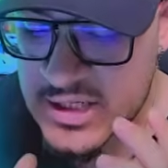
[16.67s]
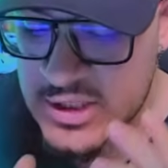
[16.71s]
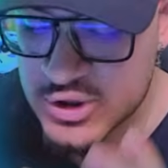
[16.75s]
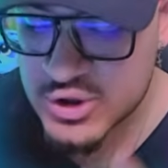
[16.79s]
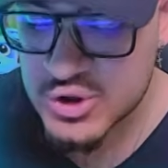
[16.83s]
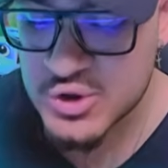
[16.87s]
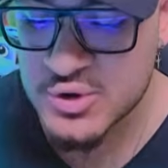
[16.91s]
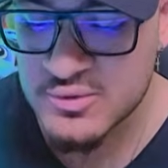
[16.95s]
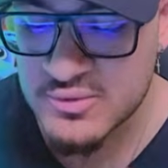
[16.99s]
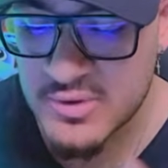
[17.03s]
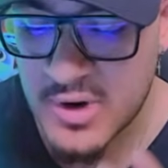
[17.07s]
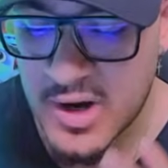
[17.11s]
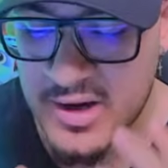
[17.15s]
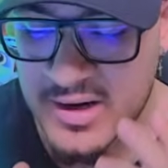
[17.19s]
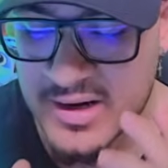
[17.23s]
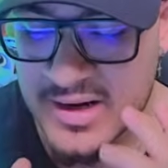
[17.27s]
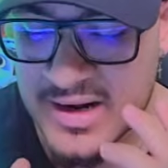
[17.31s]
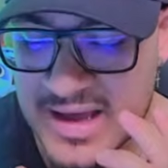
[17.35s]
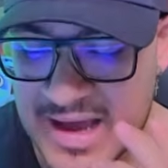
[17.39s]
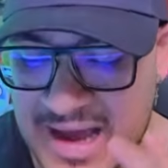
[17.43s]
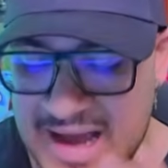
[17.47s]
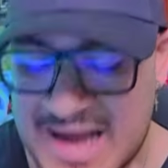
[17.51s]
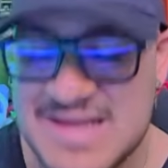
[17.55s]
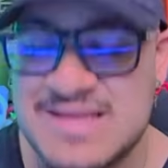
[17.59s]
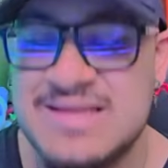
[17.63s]
to run
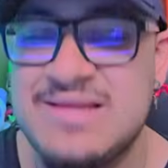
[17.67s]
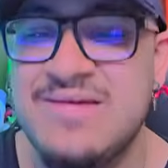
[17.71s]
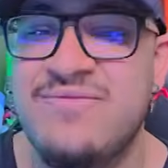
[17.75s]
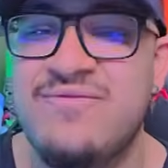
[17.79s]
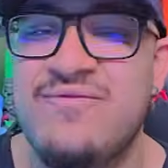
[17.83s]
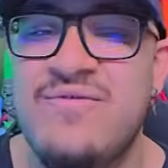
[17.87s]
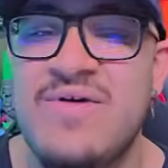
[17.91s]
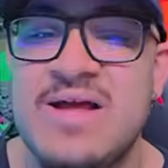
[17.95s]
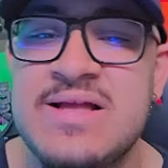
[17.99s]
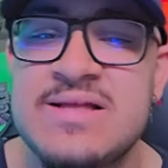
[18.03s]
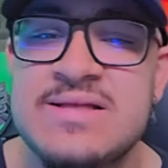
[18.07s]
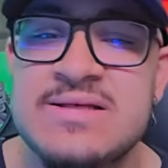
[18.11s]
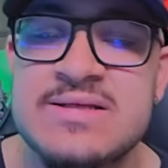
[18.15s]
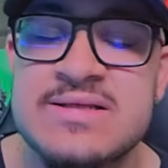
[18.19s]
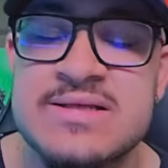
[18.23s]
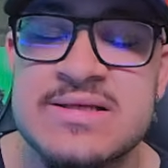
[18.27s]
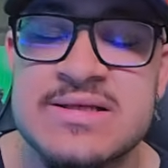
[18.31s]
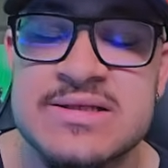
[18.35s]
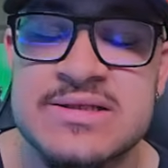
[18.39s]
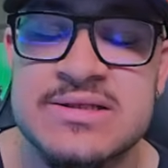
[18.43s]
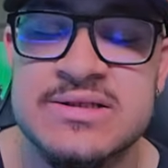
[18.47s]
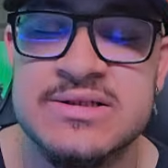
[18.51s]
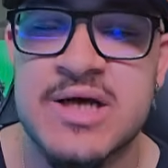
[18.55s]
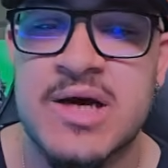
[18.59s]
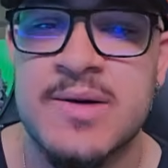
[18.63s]
and defend
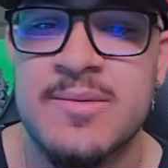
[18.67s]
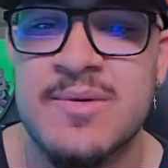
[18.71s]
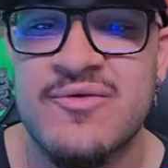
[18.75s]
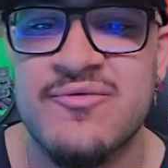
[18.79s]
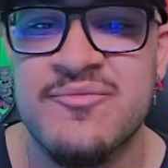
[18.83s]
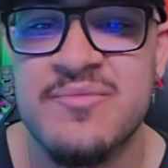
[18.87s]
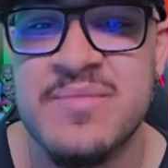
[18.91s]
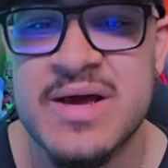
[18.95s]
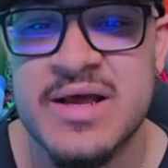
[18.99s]
this type of